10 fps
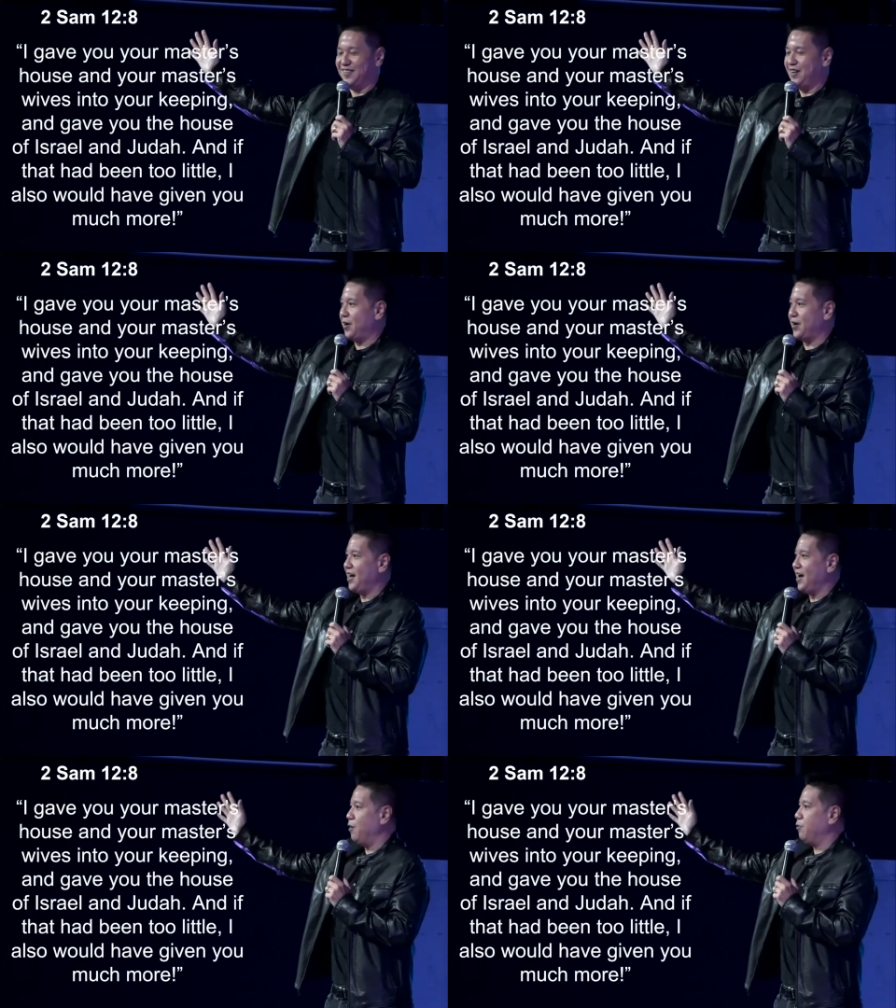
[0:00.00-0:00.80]
Okay,
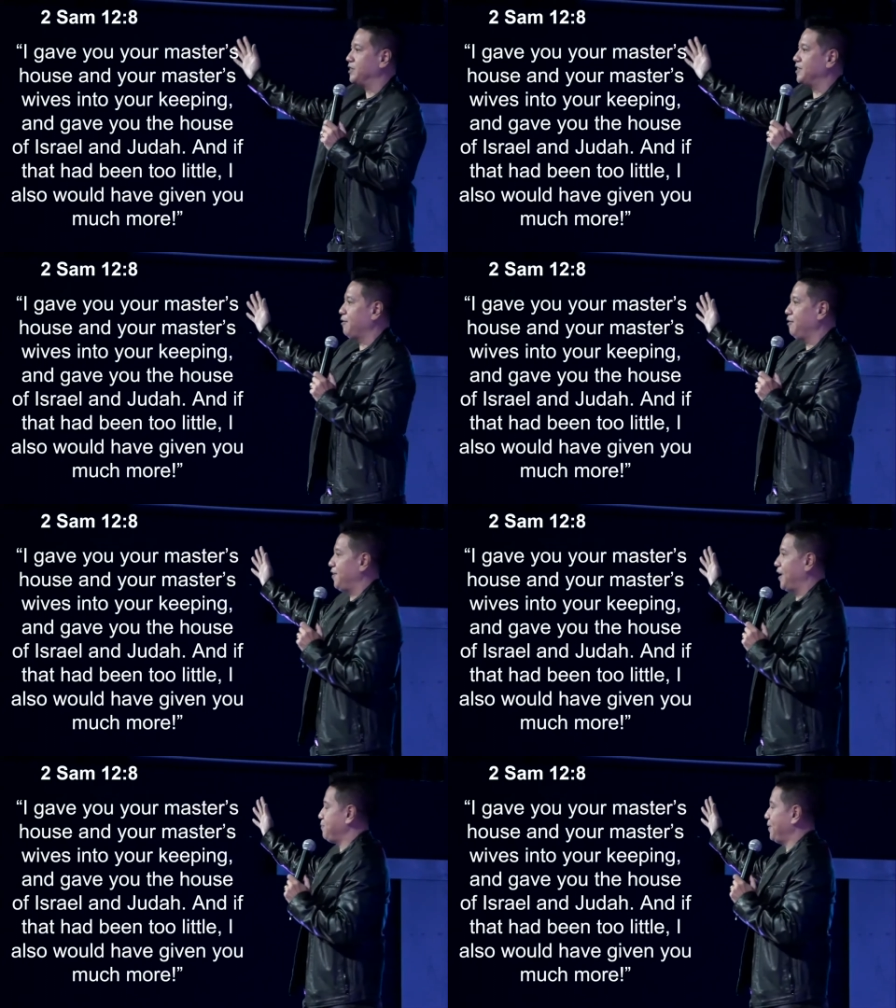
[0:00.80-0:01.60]
I will
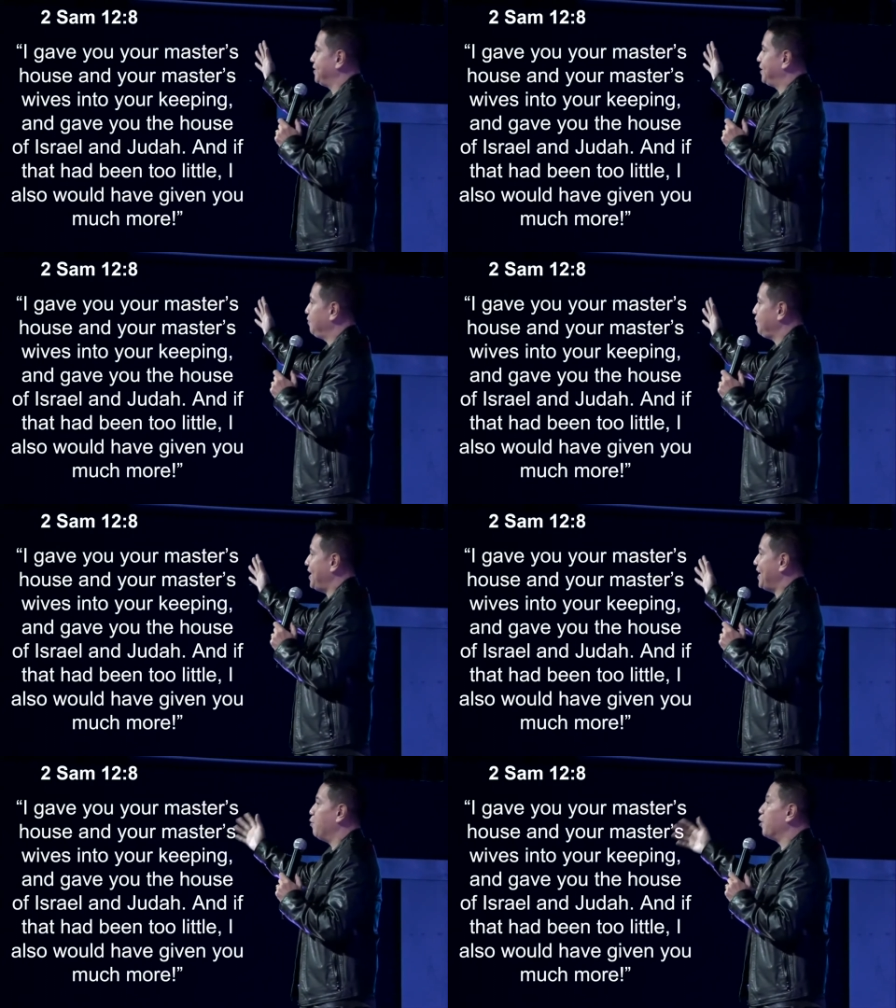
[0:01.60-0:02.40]
sacrifice myself and
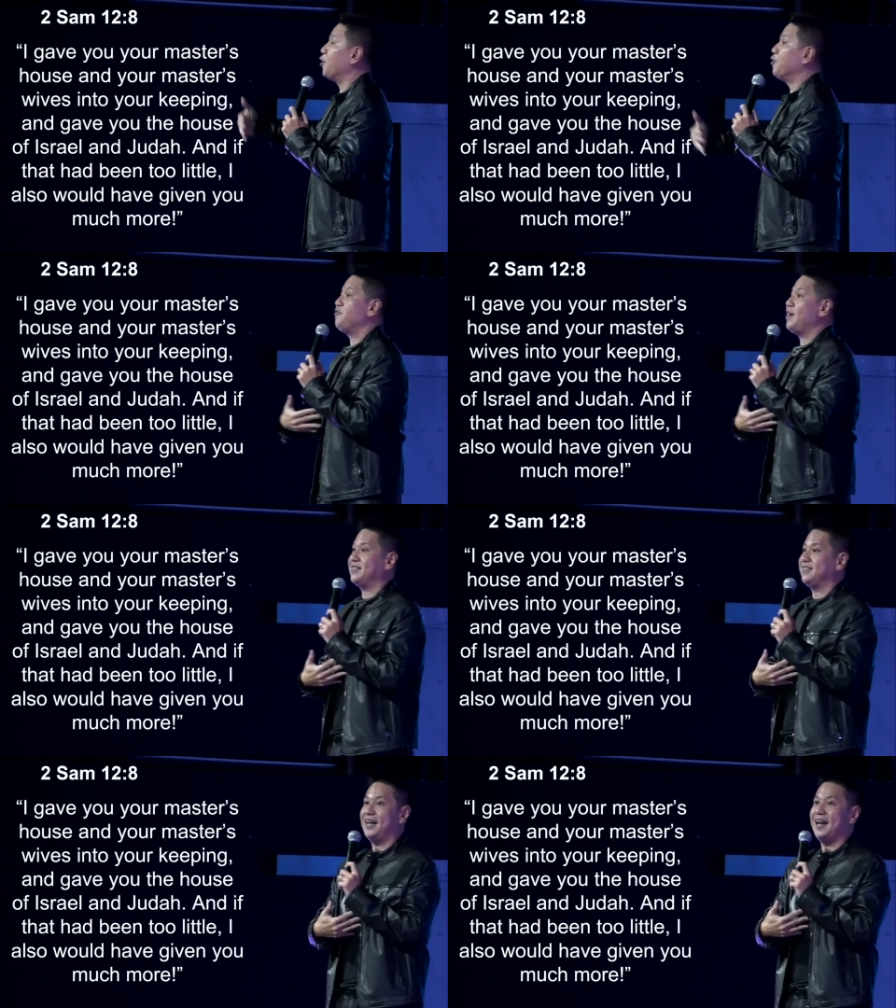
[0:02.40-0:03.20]
I will confess
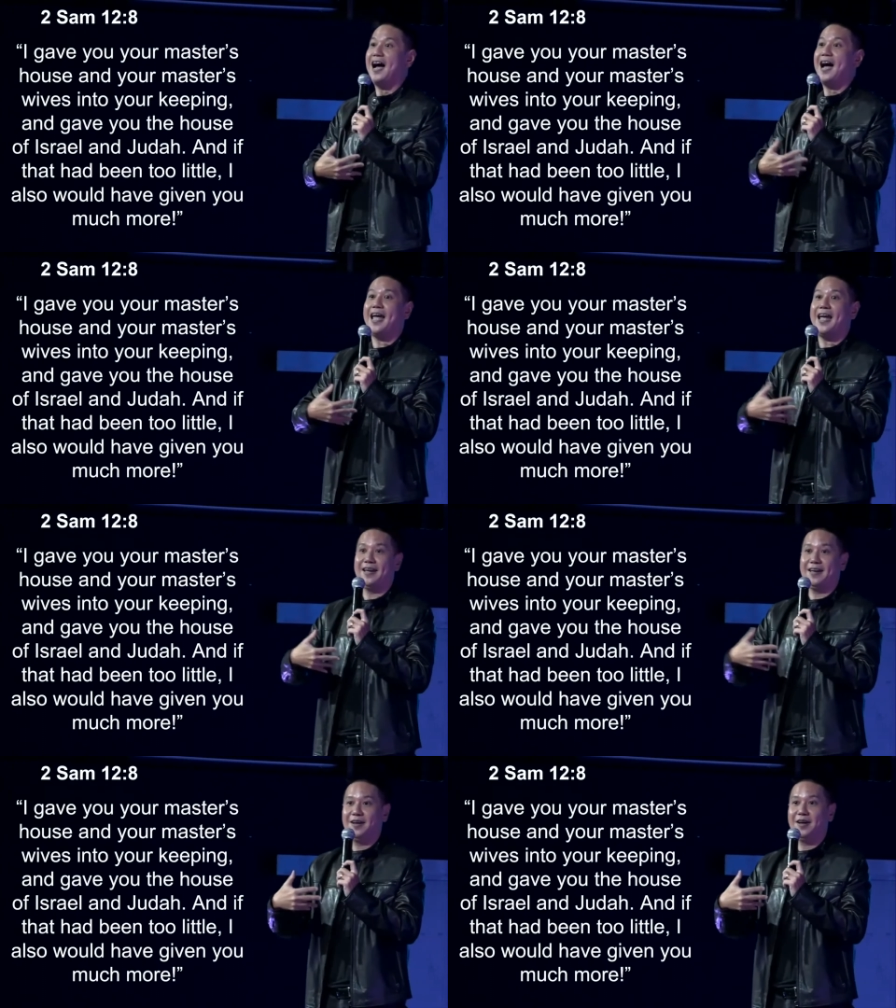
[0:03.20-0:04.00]
that I,
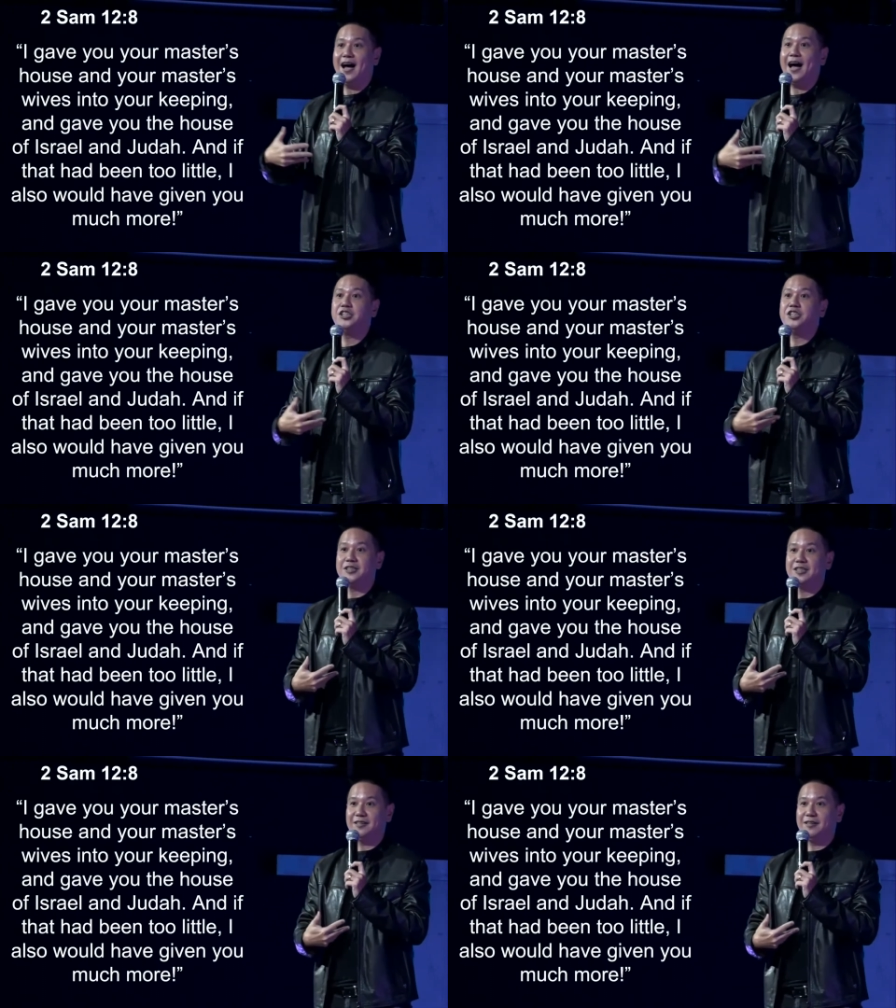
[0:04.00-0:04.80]
I
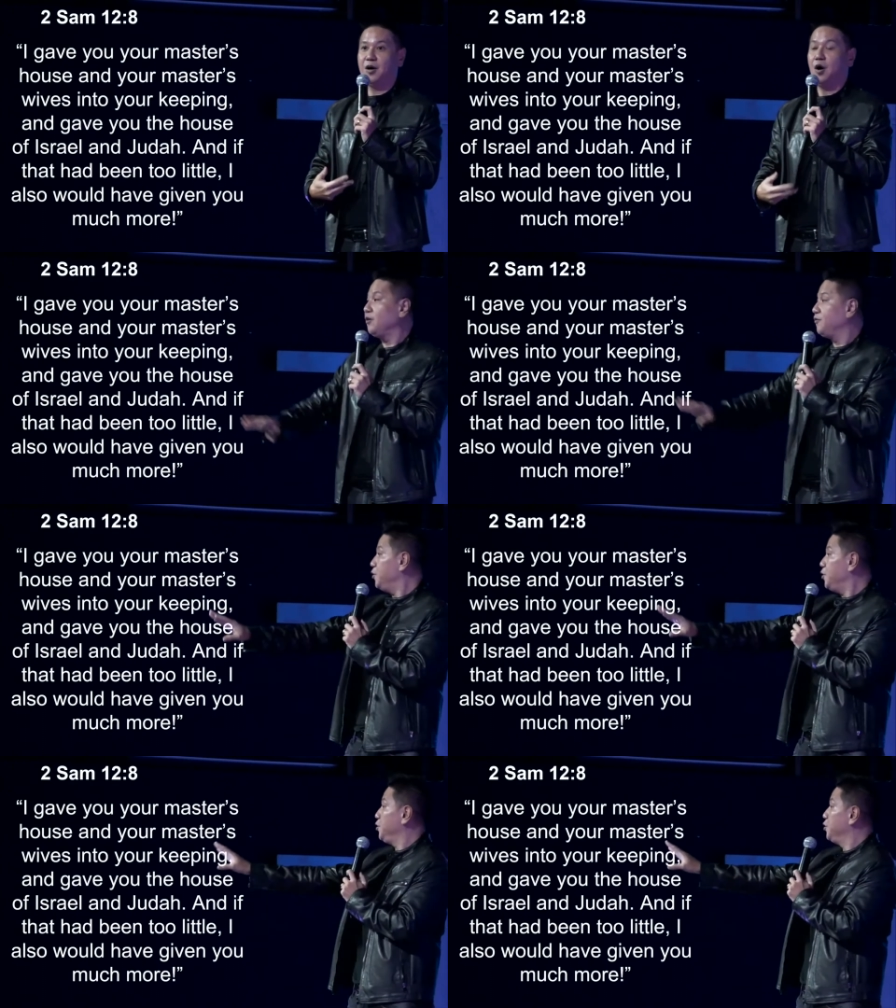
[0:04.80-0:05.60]
cheated. All of you,
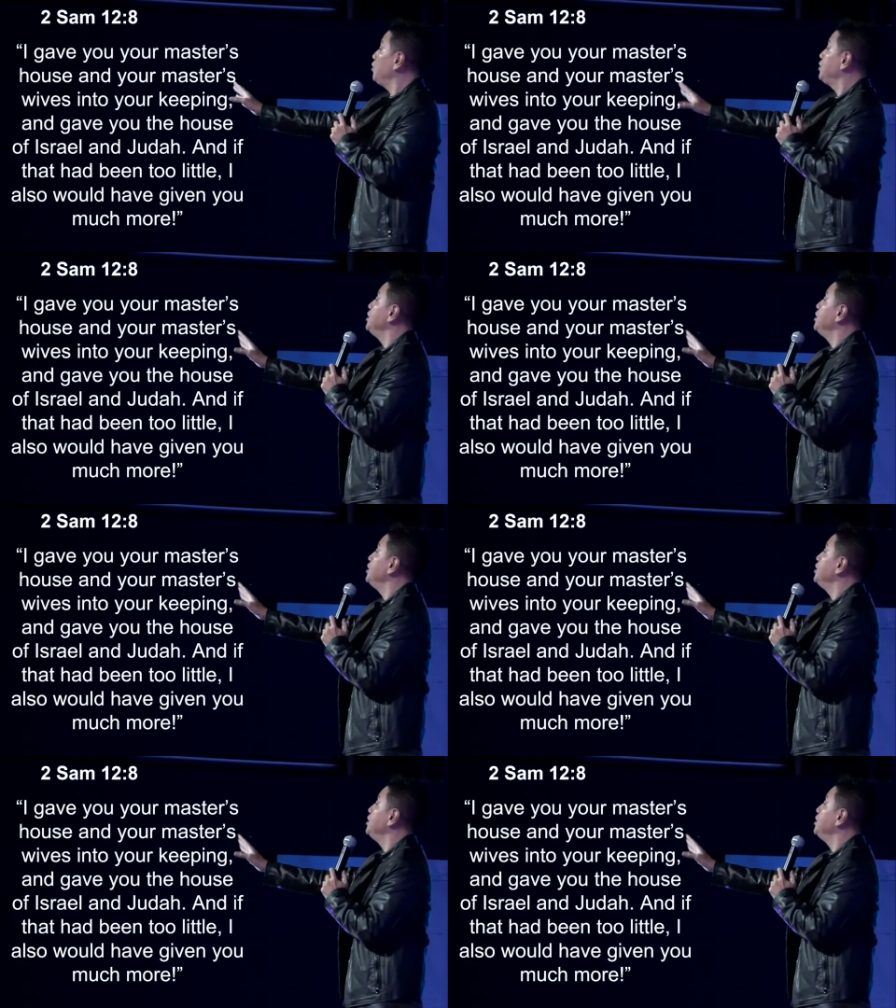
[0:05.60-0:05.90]
you all didn't